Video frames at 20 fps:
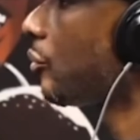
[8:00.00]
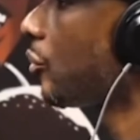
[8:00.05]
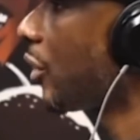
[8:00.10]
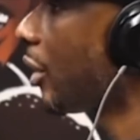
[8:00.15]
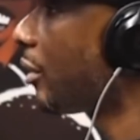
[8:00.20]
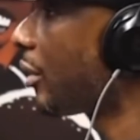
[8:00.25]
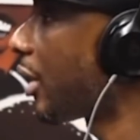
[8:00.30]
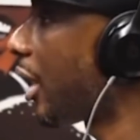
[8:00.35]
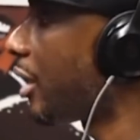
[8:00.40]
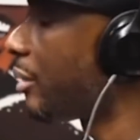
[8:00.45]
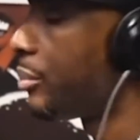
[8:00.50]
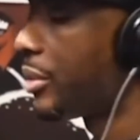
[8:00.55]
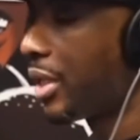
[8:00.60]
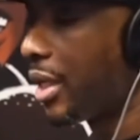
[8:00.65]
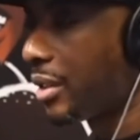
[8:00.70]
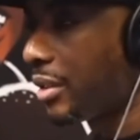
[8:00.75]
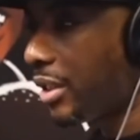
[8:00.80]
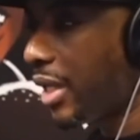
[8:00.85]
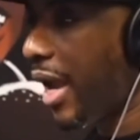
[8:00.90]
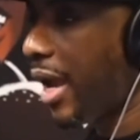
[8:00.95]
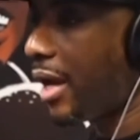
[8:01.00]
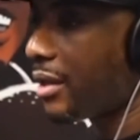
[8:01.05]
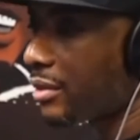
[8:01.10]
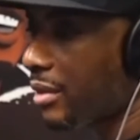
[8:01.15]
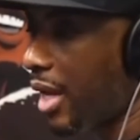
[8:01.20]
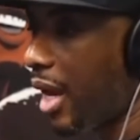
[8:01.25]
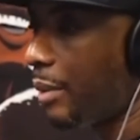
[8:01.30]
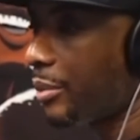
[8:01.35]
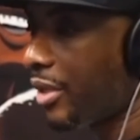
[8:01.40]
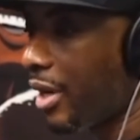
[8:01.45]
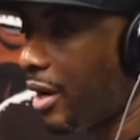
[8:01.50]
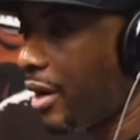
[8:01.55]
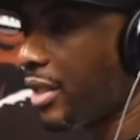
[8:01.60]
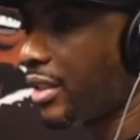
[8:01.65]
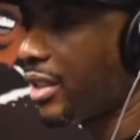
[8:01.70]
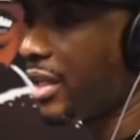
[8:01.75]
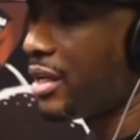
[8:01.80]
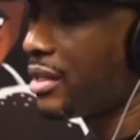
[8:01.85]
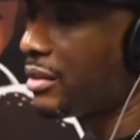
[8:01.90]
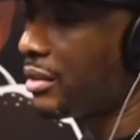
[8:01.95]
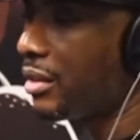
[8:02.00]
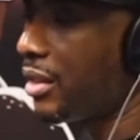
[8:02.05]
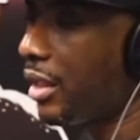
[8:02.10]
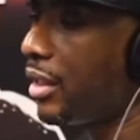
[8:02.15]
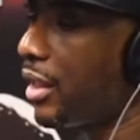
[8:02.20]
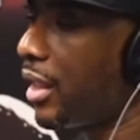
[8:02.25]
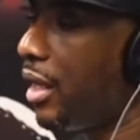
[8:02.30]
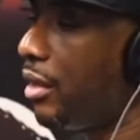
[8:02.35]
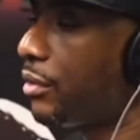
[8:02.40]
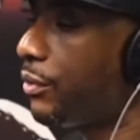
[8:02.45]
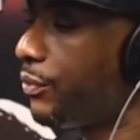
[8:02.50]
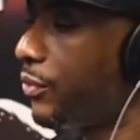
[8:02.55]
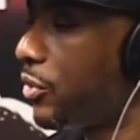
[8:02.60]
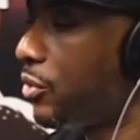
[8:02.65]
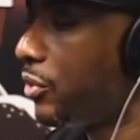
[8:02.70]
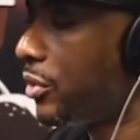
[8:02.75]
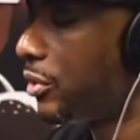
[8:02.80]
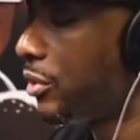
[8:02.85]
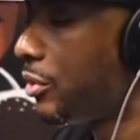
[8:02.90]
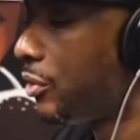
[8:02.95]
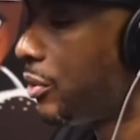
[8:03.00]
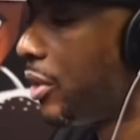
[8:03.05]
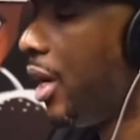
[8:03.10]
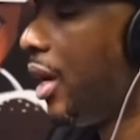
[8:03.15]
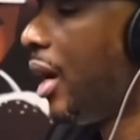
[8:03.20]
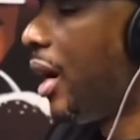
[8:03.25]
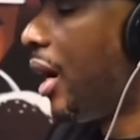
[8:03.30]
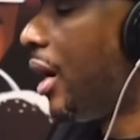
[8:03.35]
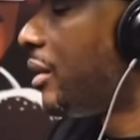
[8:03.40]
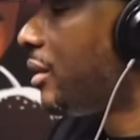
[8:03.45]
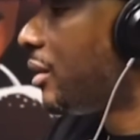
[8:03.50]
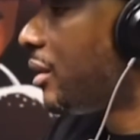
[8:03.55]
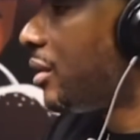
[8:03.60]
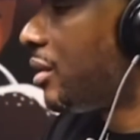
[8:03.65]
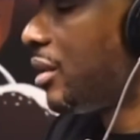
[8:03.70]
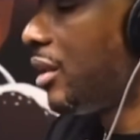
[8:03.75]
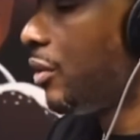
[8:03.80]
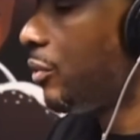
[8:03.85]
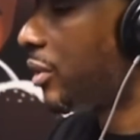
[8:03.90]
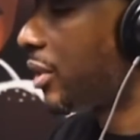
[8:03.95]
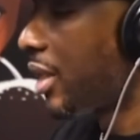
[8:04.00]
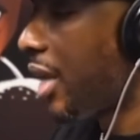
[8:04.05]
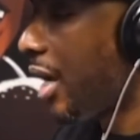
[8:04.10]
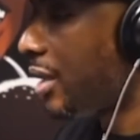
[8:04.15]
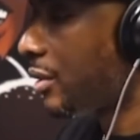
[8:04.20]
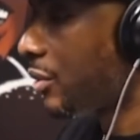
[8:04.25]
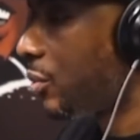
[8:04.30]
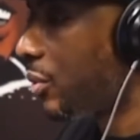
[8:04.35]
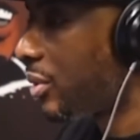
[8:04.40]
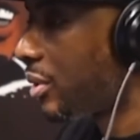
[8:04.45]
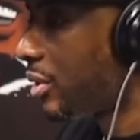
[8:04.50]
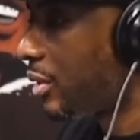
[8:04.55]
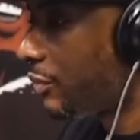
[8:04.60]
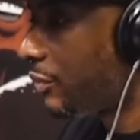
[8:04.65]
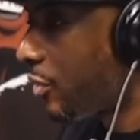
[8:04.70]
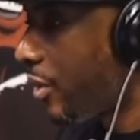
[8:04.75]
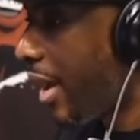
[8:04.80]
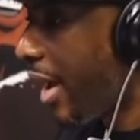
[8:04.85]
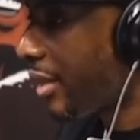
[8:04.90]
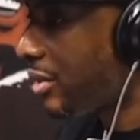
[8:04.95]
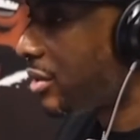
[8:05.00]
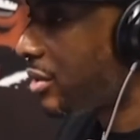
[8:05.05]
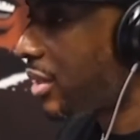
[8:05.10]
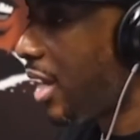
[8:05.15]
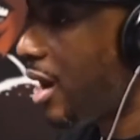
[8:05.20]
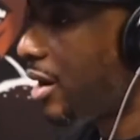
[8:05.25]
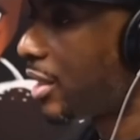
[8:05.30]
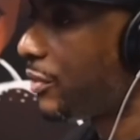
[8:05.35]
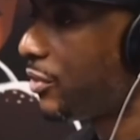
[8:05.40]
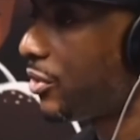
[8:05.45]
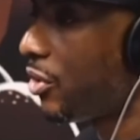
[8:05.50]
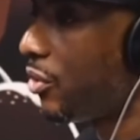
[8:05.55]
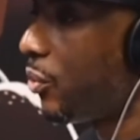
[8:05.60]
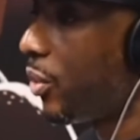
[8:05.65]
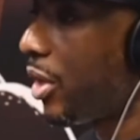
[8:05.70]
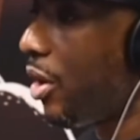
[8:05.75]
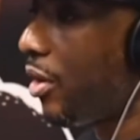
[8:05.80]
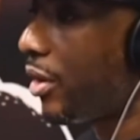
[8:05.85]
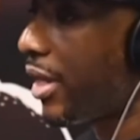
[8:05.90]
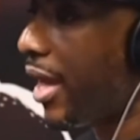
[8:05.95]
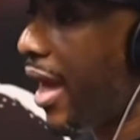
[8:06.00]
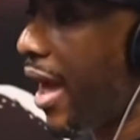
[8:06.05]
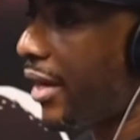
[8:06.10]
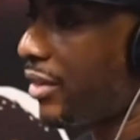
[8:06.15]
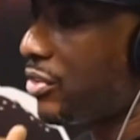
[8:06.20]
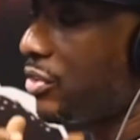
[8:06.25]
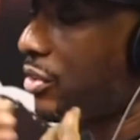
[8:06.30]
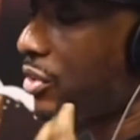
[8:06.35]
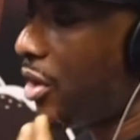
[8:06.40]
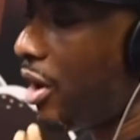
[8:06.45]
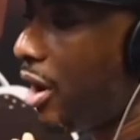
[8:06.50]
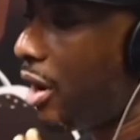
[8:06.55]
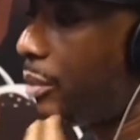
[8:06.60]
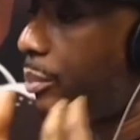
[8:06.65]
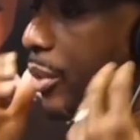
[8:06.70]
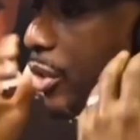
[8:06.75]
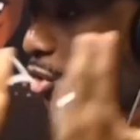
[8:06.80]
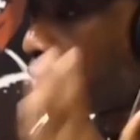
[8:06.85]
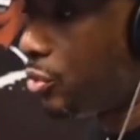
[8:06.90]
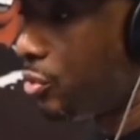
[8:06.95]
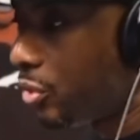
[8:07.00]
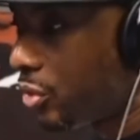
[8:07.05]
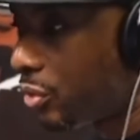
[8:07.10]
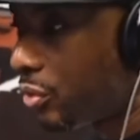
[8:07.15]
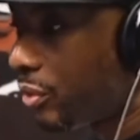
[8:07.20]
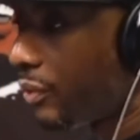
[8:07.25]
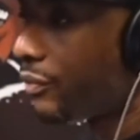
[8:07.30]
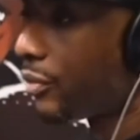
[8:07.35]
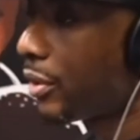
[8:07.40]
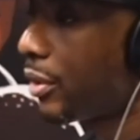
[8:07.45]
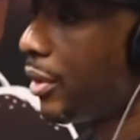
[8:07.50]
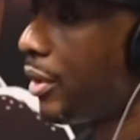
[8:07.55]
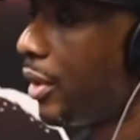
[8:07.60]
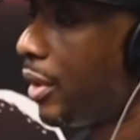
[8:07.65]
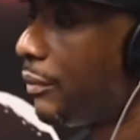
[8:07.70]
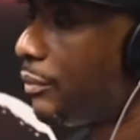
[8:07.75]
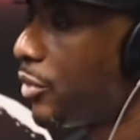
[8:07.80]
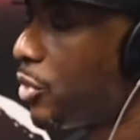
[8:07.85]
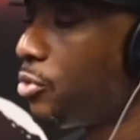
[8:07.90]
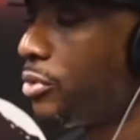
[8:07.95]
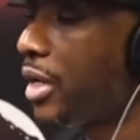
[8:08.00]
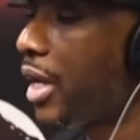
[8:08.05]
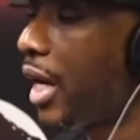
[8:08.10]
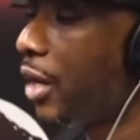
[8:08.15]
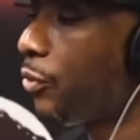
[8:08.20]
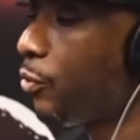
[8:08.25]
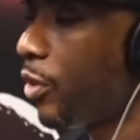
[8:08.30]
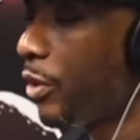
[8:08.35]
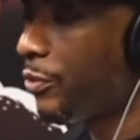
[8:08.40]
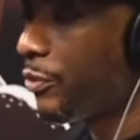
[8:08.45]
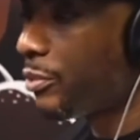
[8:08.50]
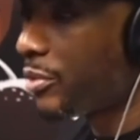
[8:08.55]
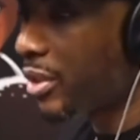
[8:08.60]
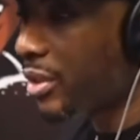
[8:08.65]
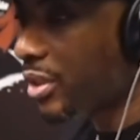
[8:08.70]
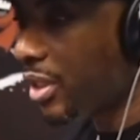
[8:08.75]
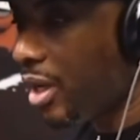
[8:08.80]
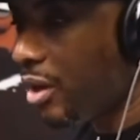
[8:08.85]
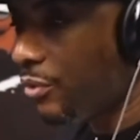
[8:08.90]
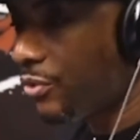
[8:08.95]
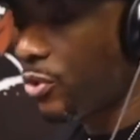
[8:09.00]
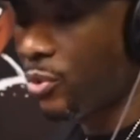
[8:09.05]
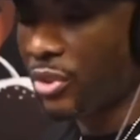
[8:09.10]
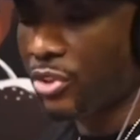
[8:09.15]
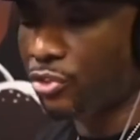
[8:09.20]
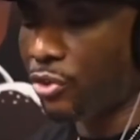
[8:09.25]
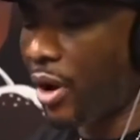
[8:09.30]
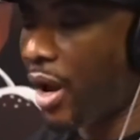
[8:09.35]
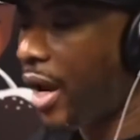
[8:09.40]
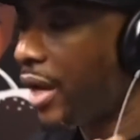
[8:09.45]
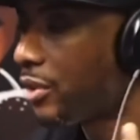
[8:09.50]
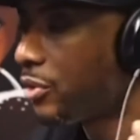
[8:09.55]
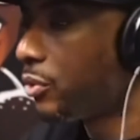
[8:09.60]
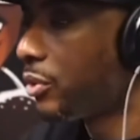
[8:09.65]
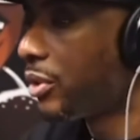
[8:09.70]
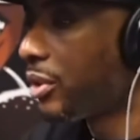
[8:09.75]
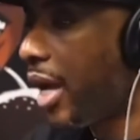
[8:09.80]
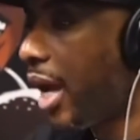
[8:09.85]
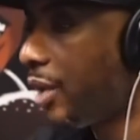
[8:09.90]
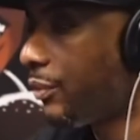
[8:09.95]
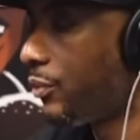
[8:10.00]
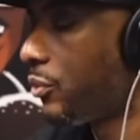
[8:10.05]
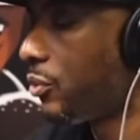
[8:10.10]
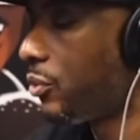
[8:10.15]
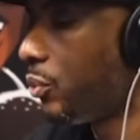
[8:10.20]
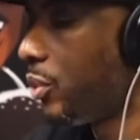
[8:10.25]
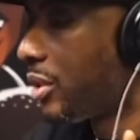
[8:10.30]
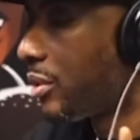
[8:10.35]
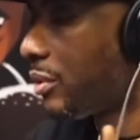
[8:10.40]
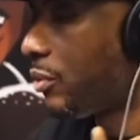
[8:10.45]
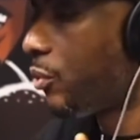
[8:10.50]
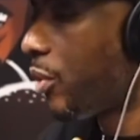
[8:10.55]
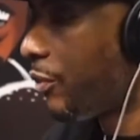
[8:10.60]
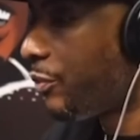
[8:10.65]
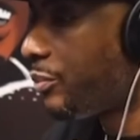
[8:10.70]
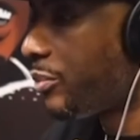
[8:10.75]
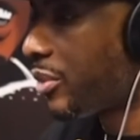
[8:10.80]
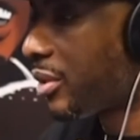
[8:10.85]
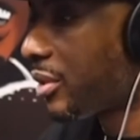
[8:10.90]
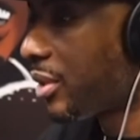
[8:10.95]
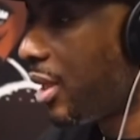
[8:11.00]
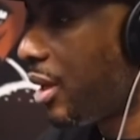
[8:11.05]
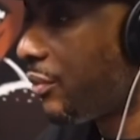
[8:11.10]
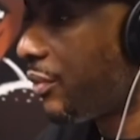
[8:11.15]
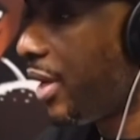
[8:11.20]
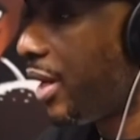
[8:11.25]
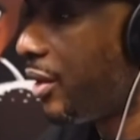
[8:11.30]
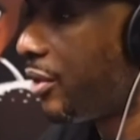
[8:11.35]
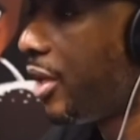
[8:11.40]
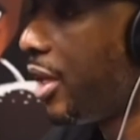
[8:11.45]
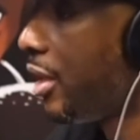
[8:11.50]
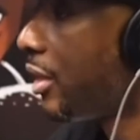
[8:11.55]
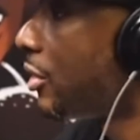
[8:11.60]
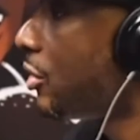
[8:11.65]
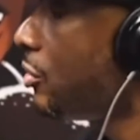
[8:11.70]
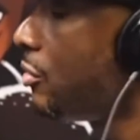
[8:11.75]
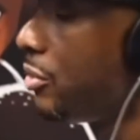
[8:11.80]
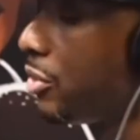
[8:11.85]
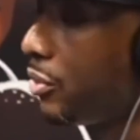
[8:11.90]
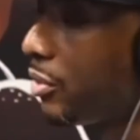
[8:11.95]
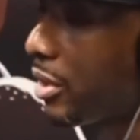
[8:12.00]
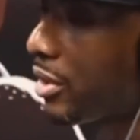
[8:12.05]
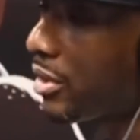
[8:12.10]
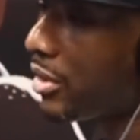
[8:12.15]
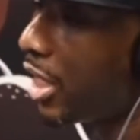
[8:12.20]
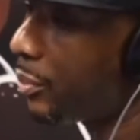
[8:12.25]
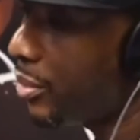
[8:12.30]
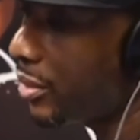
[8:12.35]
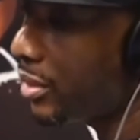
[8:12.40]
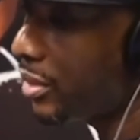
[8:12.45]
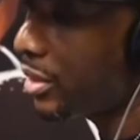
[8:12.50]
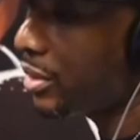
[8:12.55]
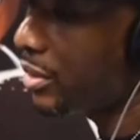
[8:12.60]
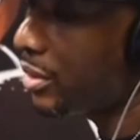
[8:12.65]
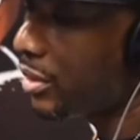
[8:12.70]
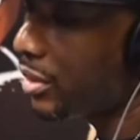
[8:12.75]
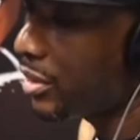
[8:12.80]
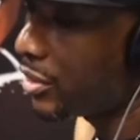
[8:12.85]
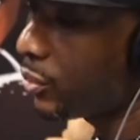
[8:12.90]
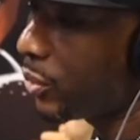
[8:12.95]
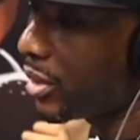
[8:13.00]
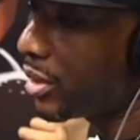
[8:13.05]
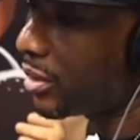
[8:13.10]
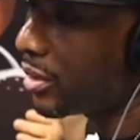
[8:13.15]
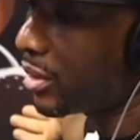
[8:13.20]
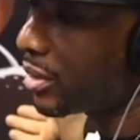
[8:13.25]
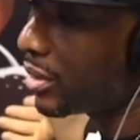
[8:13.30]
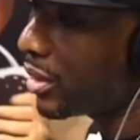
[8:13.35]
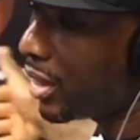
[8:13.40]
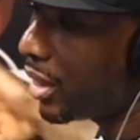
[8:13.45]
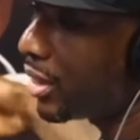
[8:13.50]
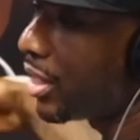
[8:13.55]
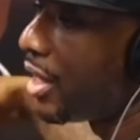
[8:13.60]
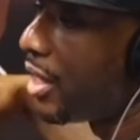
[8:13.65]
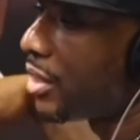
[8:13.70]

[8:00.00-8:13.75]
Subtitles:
Okay, because it has stopped, all right? There's nothing else for you to do other than deal with the consequences of your actions. I don't even know what all the actions are, but you do. You can't run from yourself. You was trying to the last few weeks to run from yourself. Hell, you knew this tape existed since 2016.